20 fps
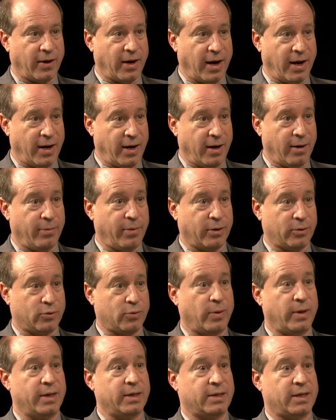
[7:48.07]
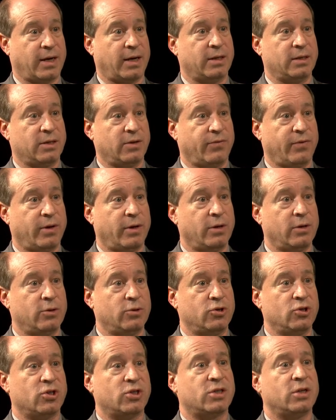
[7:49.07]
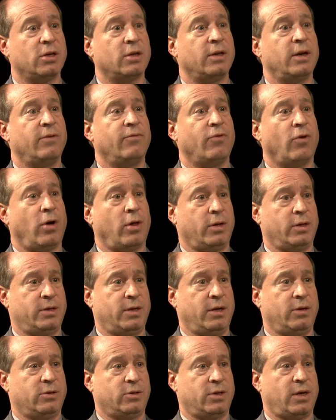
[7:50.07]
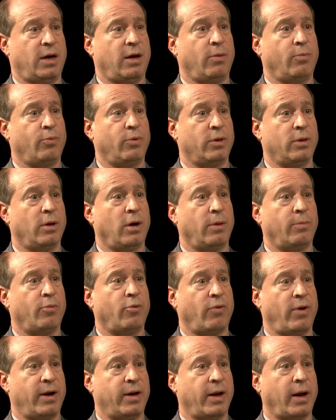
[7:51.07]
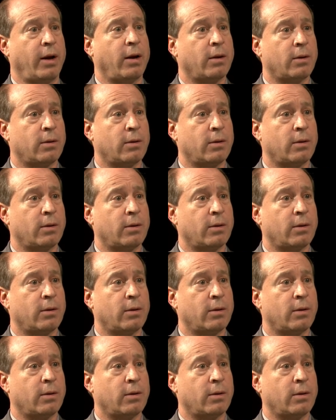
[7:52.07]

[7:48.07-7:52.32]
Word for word: and I need about 20 seconds of it. Do you still need volunteers to help with on parade day?